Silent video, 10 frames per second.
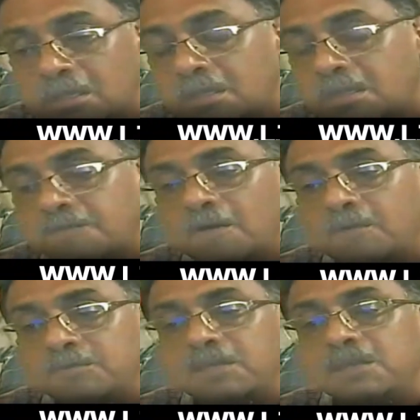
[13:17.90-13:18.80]

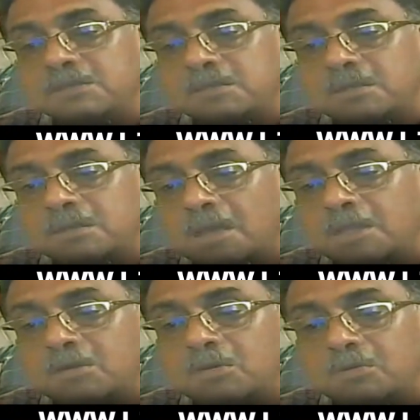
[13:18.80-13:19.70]
inform the
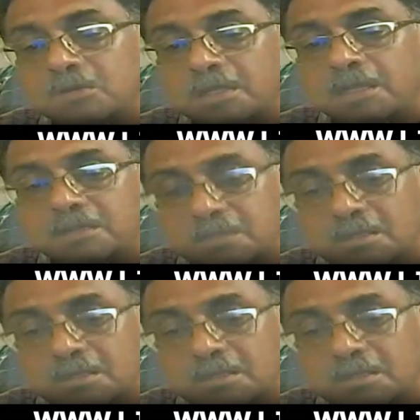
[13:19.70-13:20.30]
High Court that